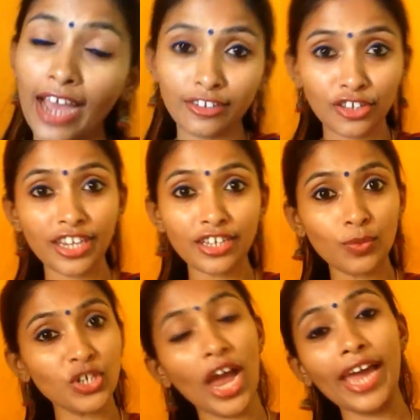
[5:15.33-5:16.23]
And the things
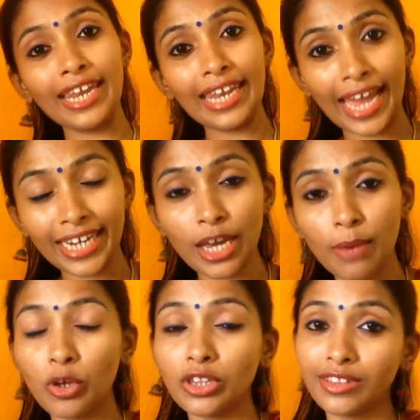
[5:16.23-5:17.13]
which I liked
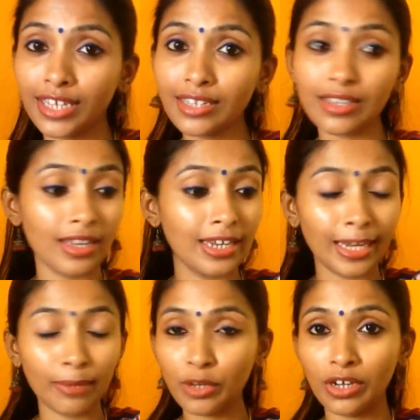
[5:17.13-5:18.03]
about this
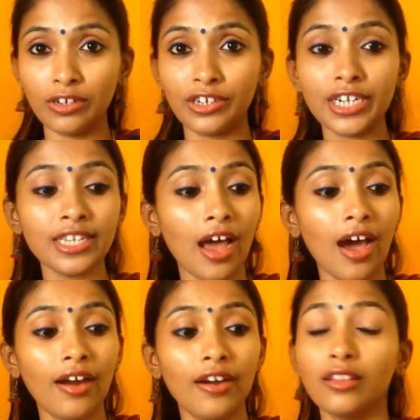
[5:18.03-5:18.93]
lip colors
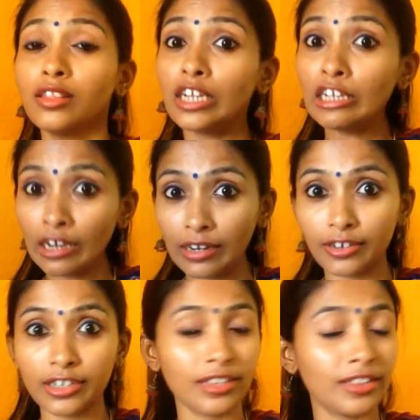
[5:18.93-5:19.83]
are the
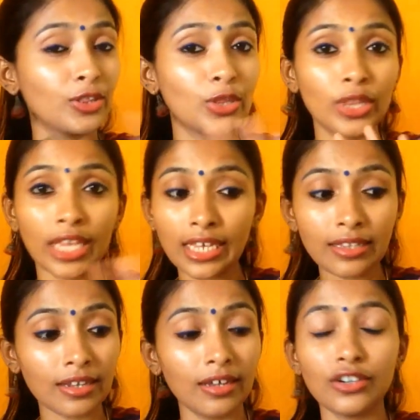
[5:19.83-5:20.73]
colors.
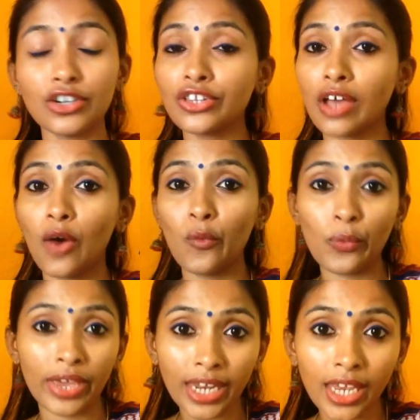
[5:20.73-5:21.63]
These colors are
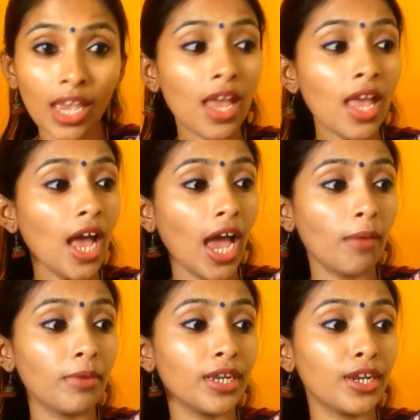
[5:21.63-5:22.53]
very,
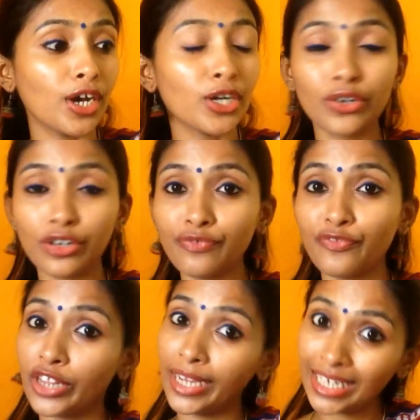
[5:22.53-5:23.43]
good
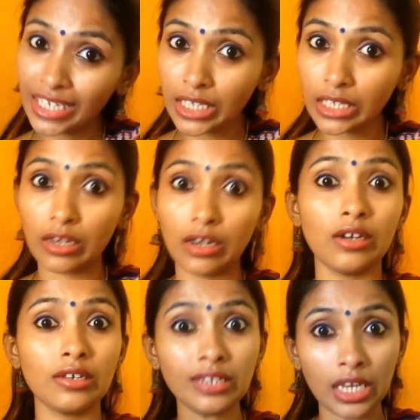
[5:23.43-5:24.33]
for the
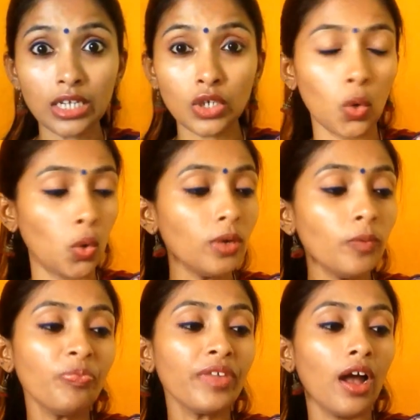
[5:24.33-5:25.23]
Indian skin
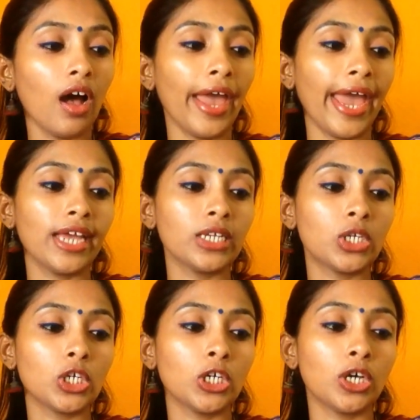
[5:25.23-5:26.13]
tone,
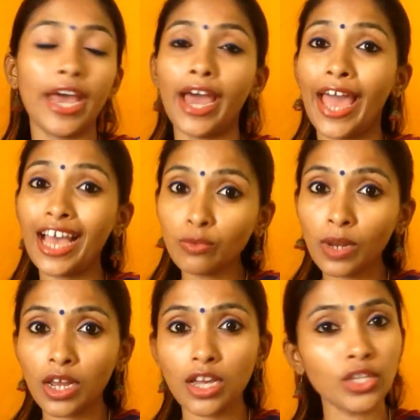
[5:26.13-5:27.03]
and as
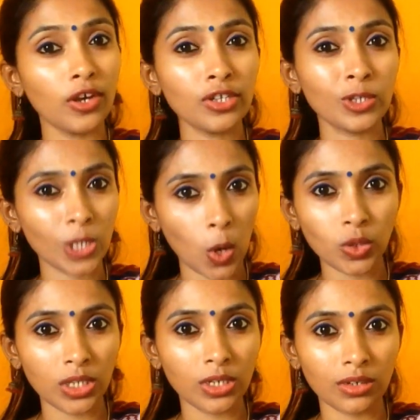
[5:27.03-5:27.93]
well as
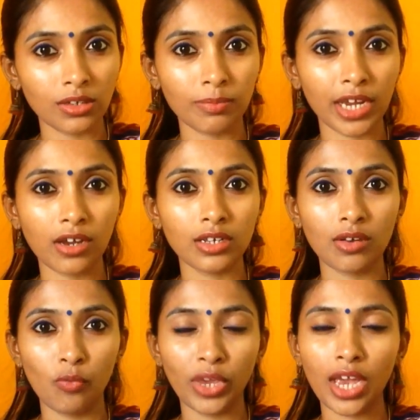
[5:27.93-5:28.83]
South Indians, because
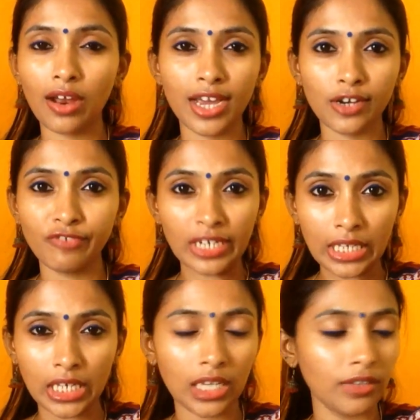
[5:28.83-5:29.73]
we are kind of
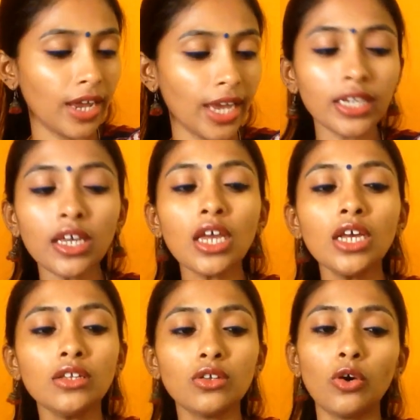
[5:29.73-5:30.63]
dusky,
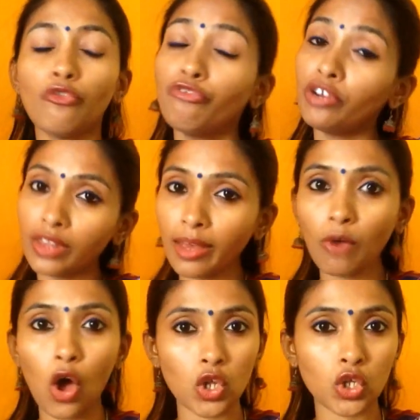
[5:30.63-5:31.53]
right? So for
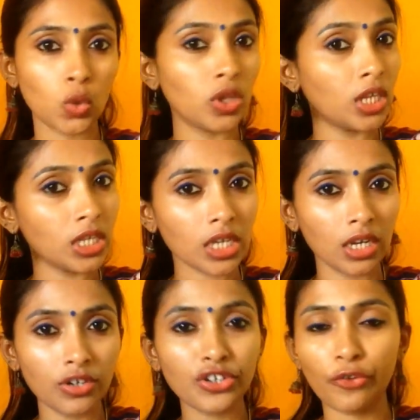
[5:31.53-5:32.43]
them also, these
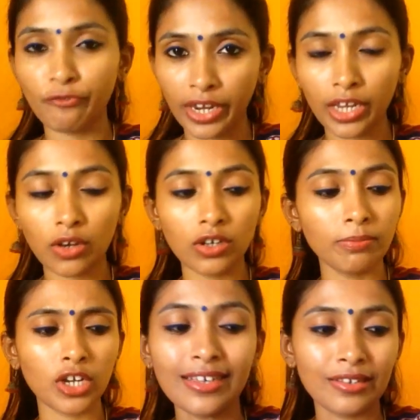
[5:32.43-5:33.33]
colors are very good.
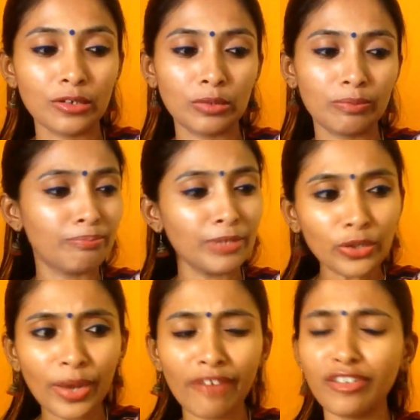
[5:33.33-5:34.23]
Because so
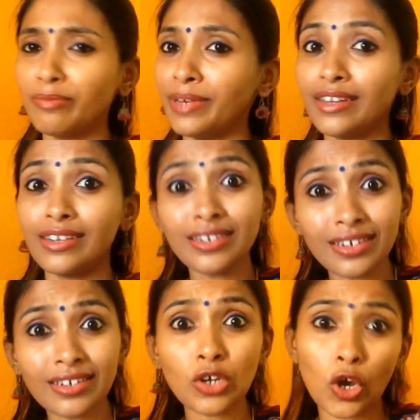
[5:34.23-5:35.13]
Blue Heaven, being an
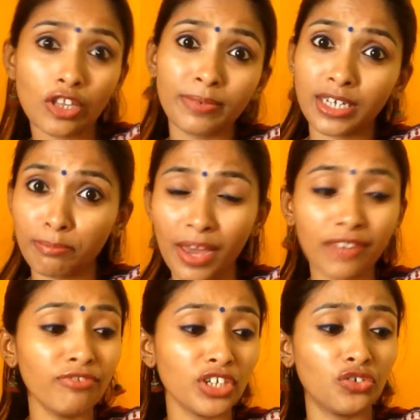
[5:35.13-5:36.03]
Indian cosmetic
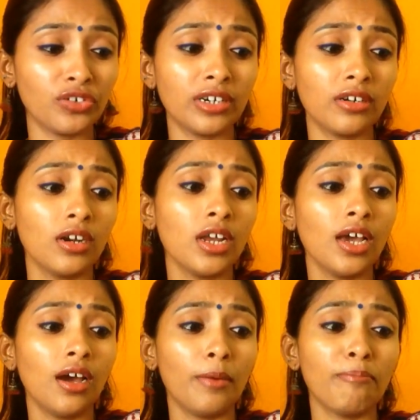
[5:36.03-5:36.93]
manufacturer,
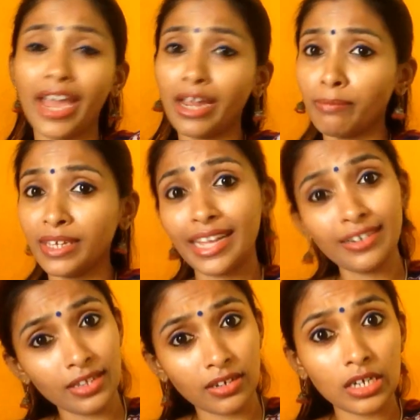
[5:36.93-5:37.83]
might be that
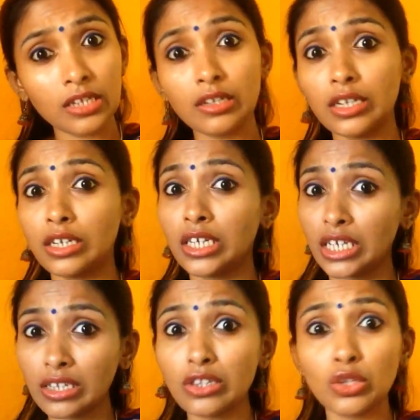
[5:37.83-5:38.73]
is the reason it
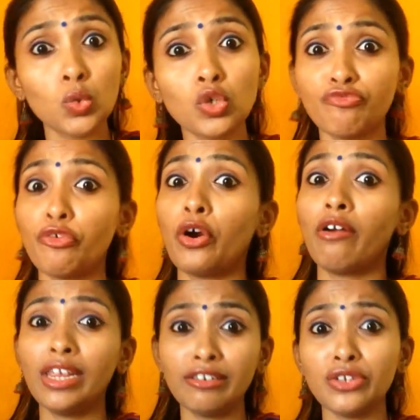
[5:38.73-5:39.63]
does suit for
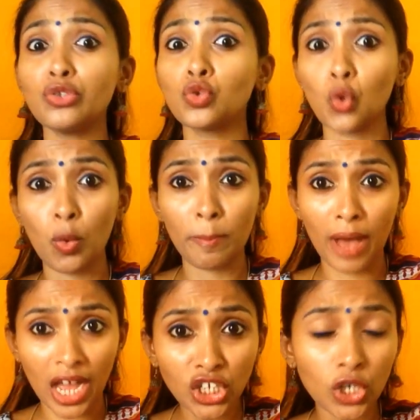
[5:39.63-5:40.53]
Indians so
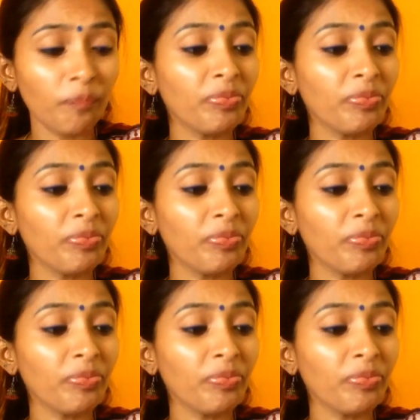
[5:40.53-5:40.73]
much.